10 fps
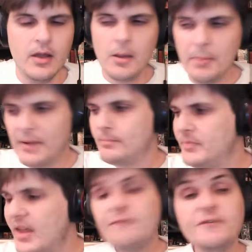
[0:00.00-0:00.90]
But
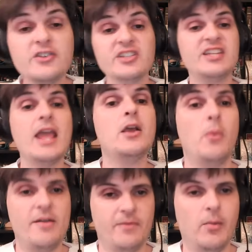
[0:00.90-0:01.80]
if there's a
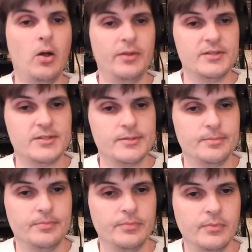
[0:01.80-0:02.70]
takeaway from all this,
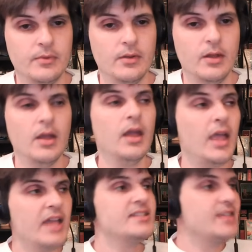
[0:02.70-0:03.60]

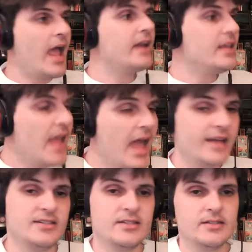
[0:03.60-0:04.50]
it's that
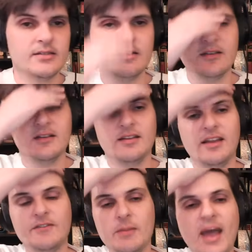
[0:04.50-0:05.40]
yes,
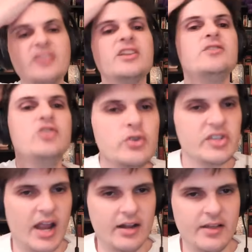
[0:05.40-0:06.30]
if the Magic do
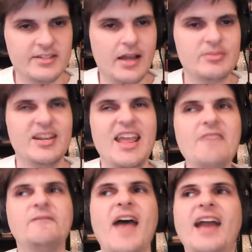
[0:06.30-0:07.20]
sign Klay Thompson,
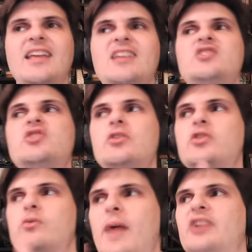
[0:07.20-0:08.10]
if that is the
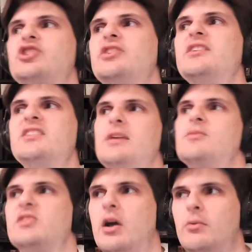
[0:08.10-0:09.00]
direction the team
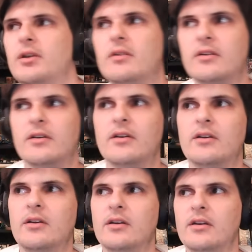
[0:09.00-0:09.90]
is going,
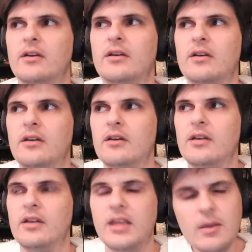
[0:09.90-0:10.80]

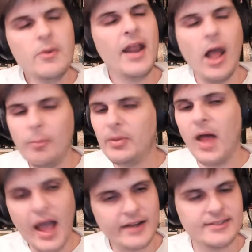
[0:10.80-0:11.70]
he would help a
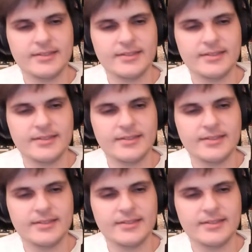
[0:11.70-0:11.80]
lot.